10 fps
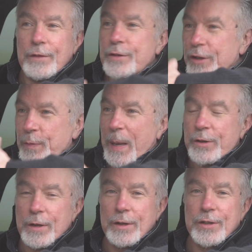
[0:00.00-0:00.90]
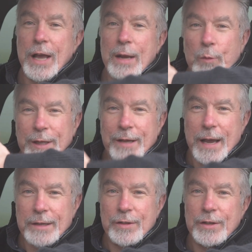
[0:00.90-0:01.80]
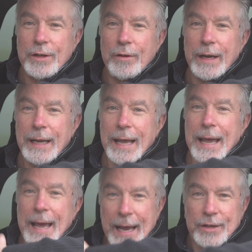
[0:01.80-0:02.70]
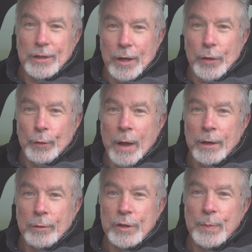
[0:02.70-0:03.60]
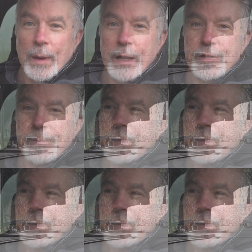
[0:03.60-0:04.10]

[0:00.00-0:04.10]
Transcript: suspension design with tight steering, excellent throttle response,